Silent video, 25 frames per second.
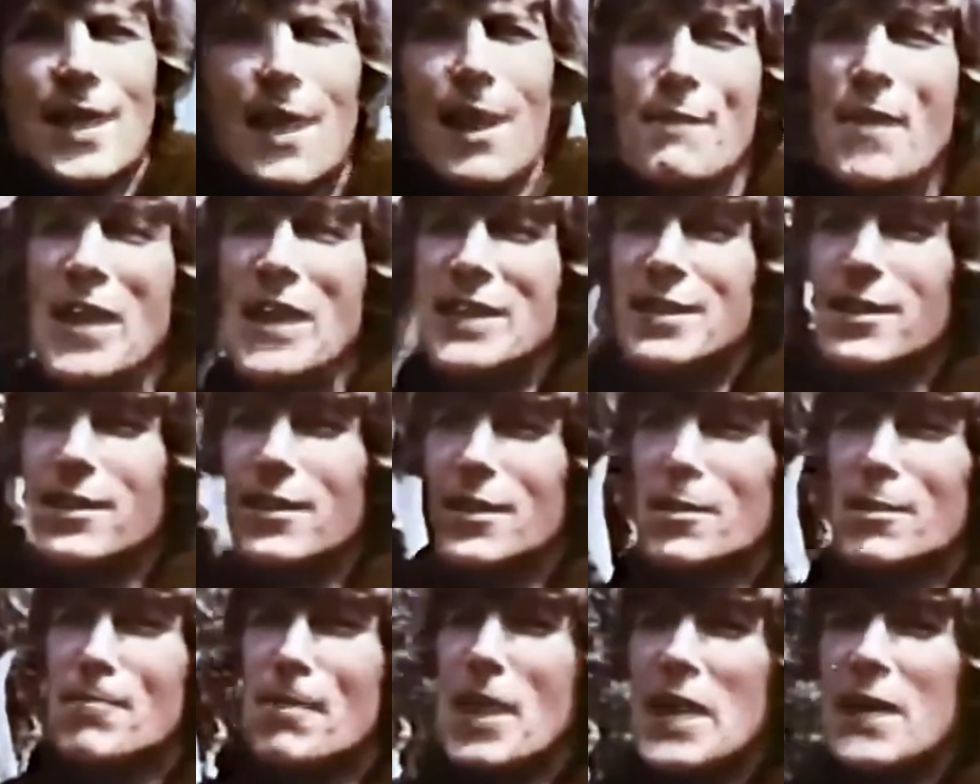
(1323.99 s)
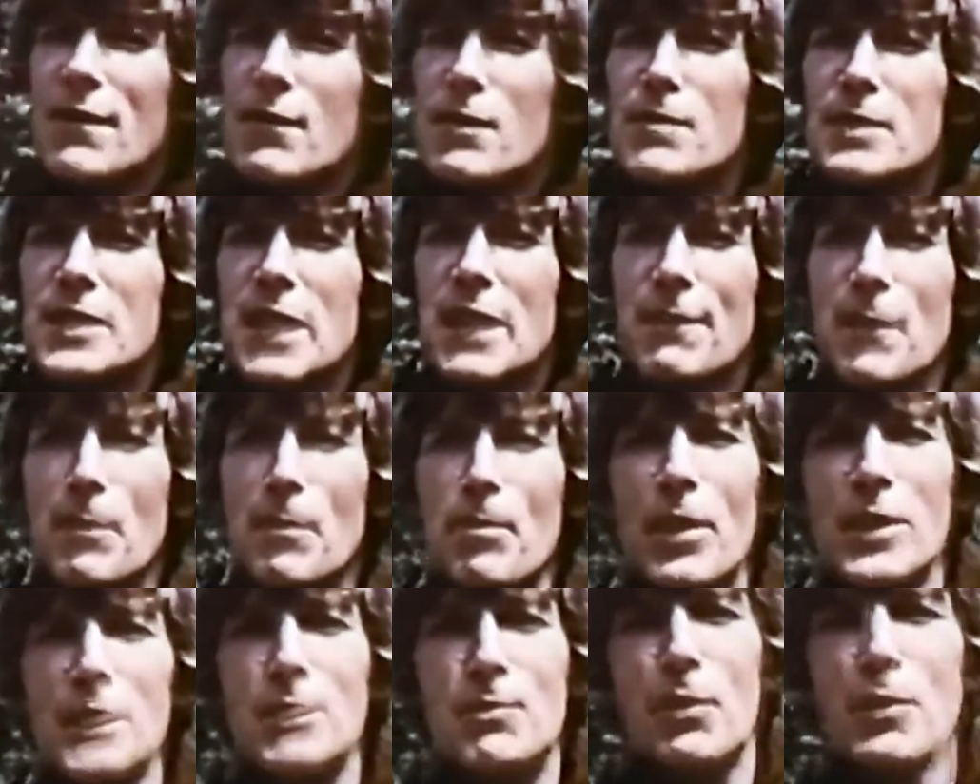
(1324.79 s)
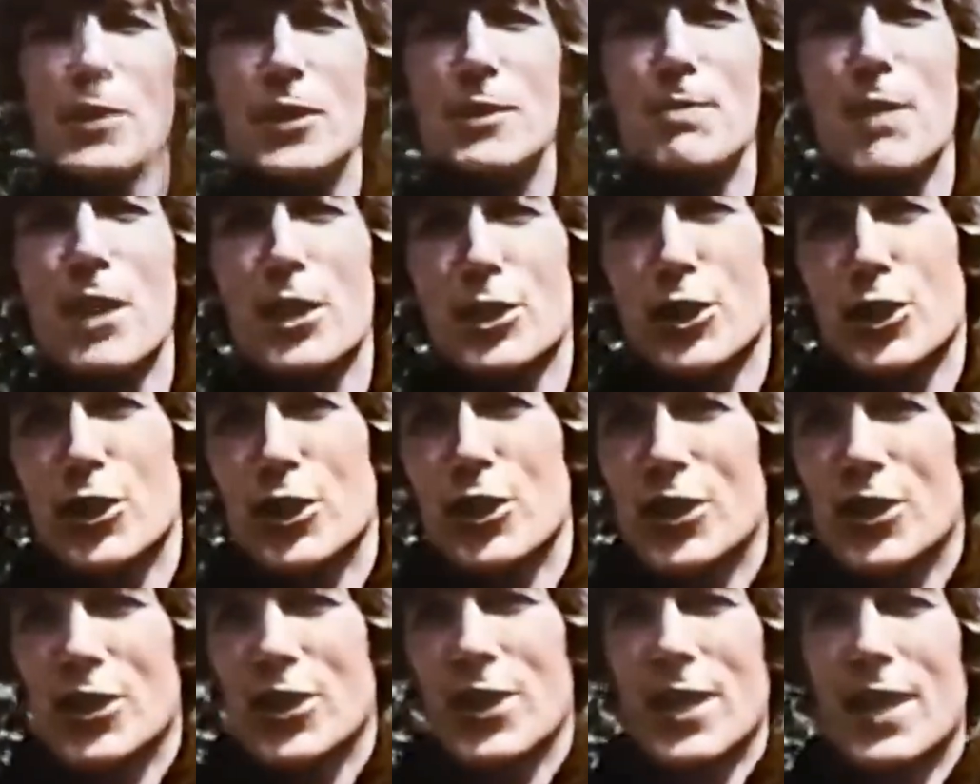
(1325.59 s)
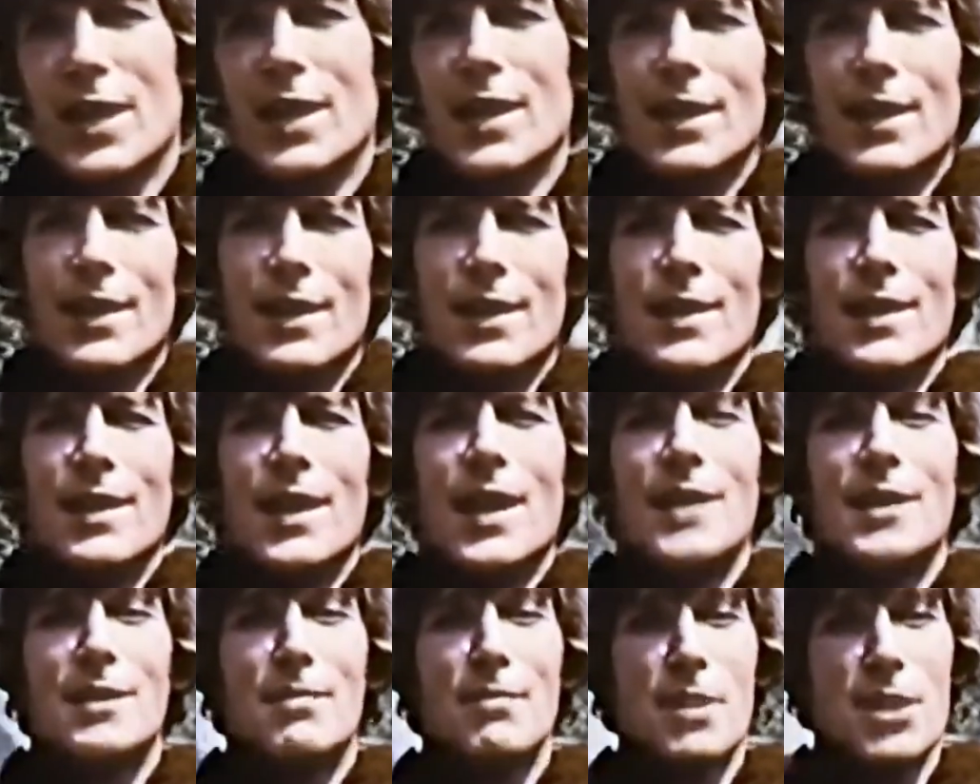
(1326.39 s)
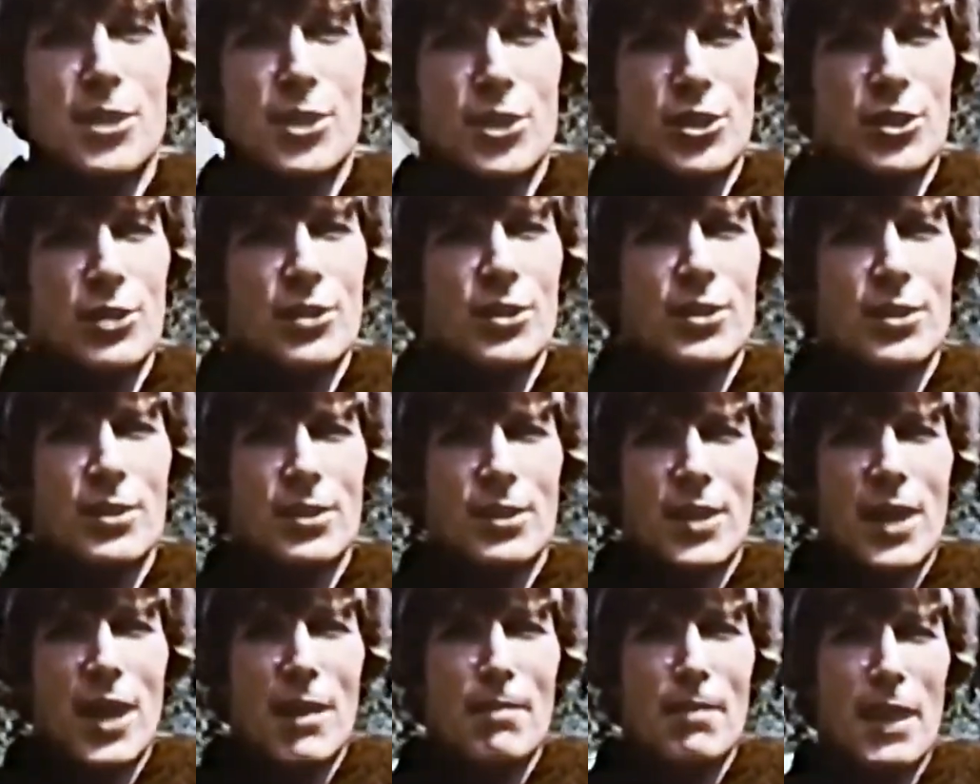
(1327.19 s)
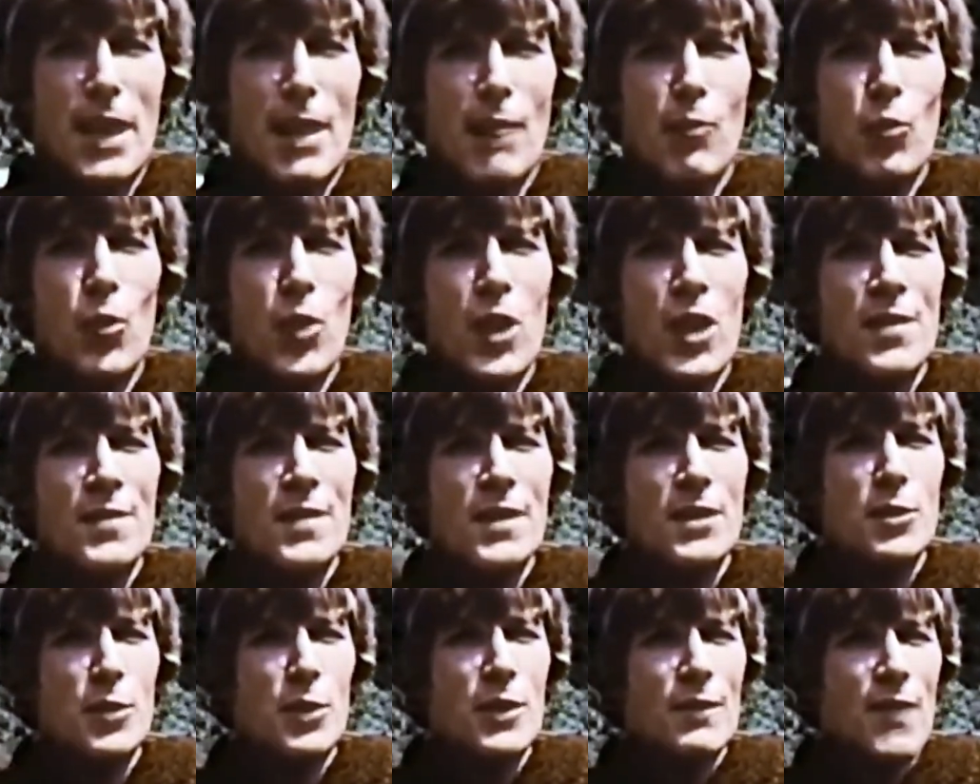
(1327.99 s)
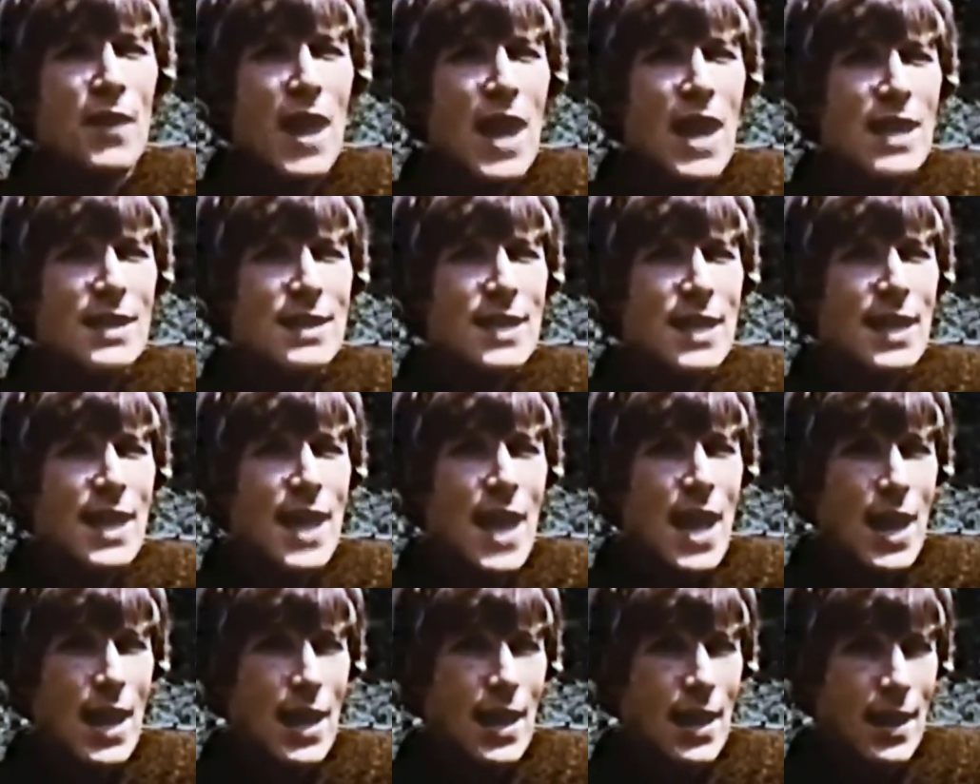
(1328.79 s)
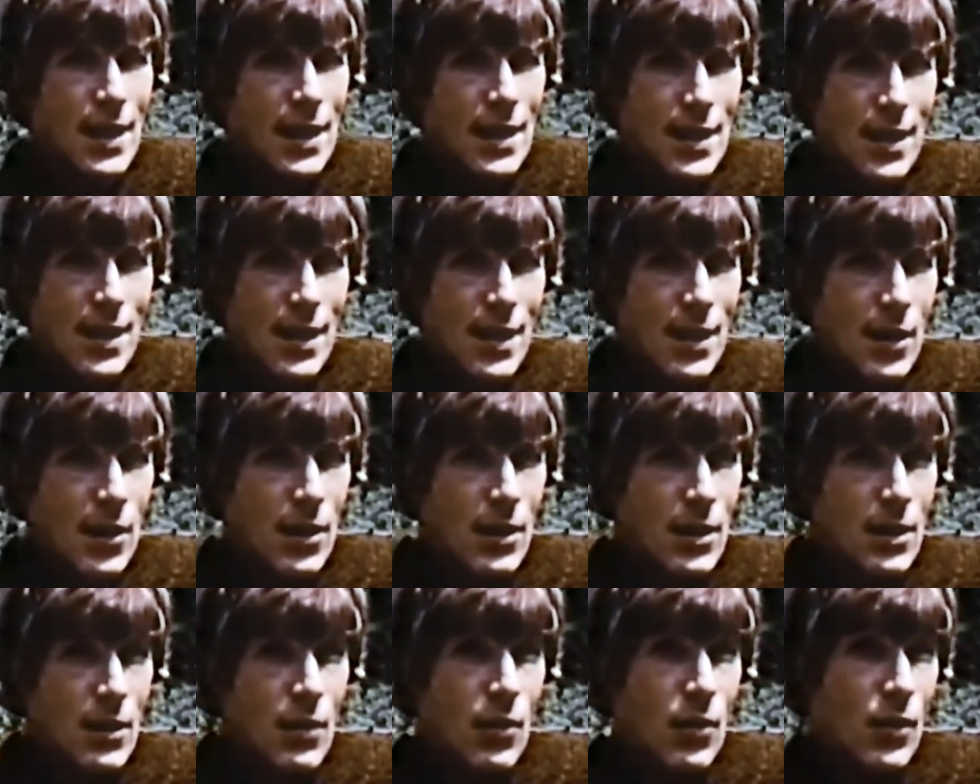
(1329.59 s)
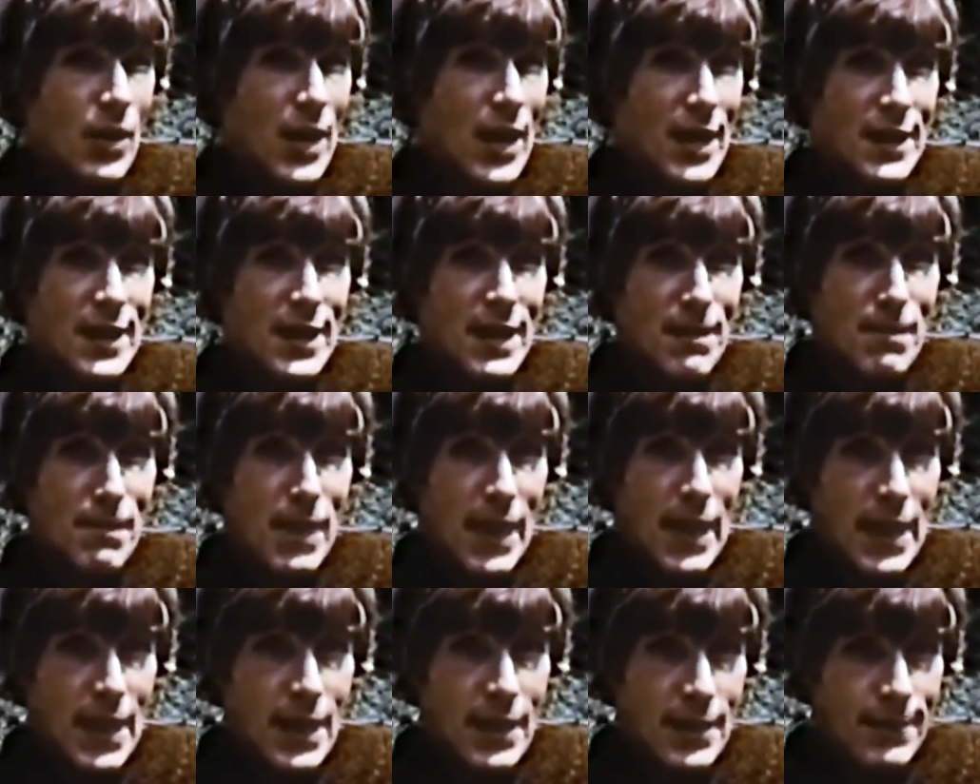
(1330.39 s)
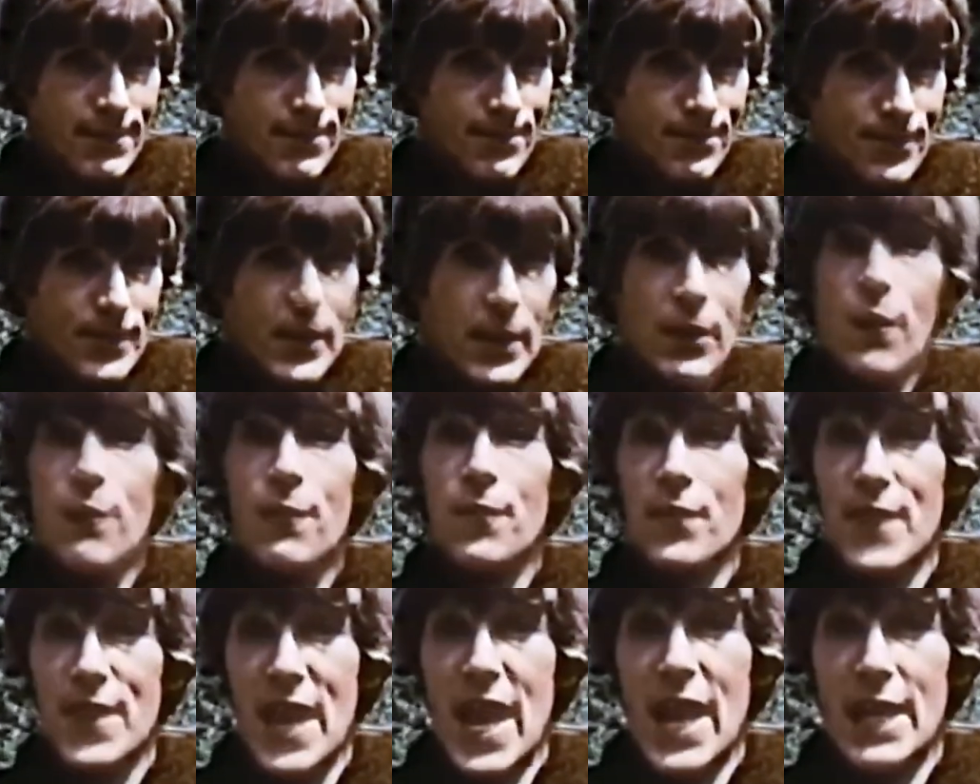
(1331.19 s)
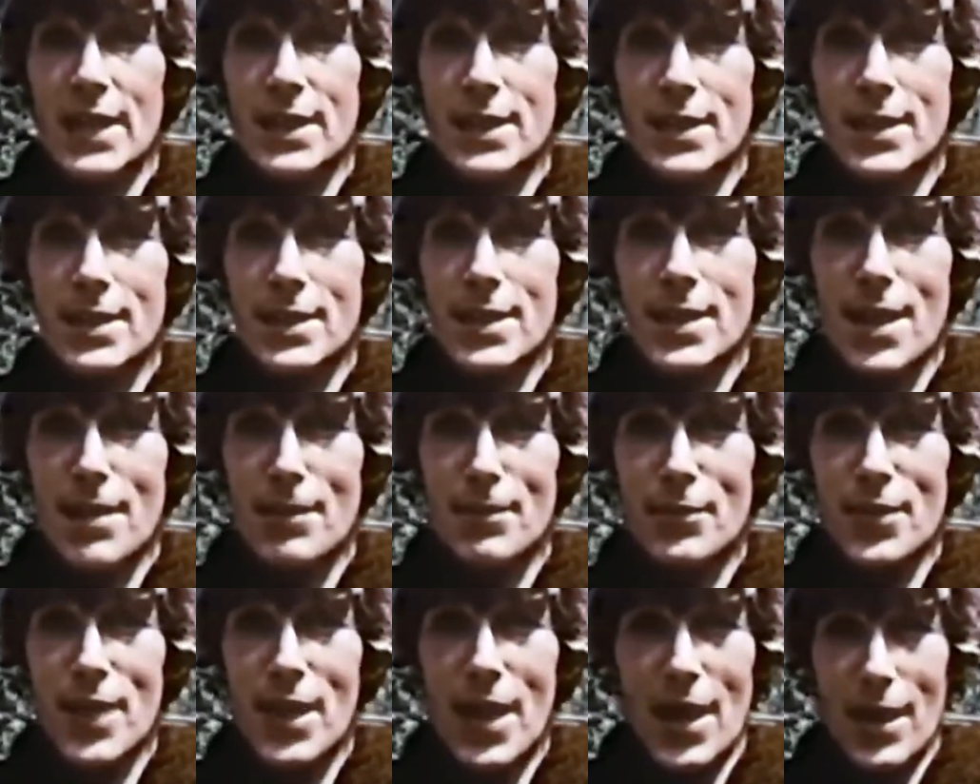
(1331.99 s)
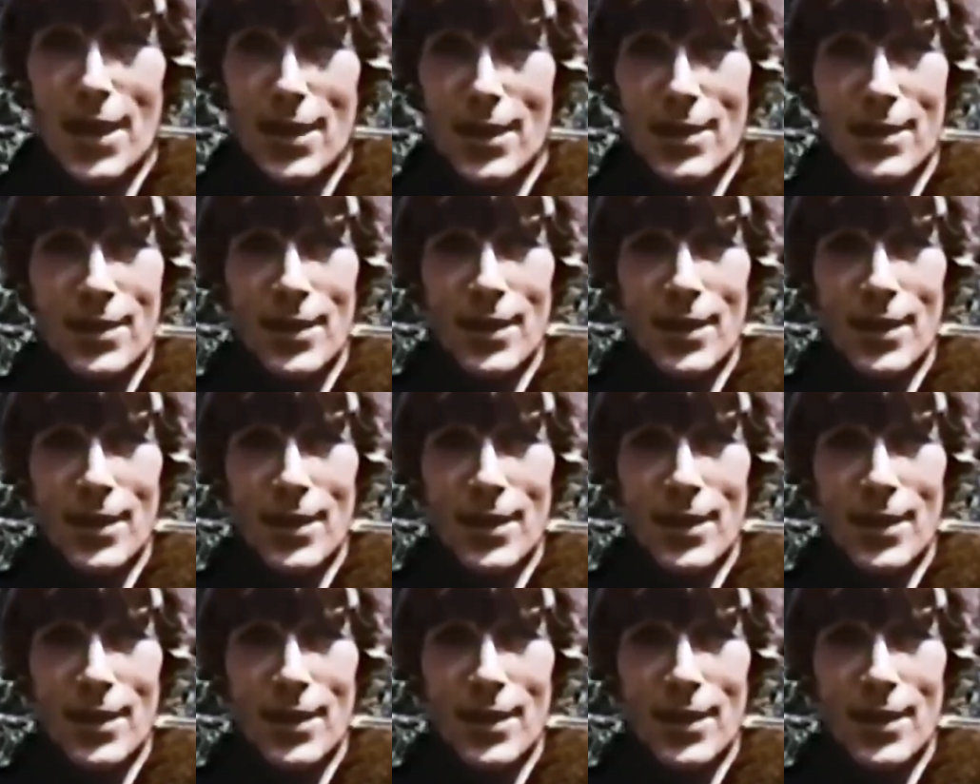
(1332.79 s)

A vassal can make of himself a prosperous merchant. And a merchant can become worthy to advise a king or lend him money. And often that is the same thing.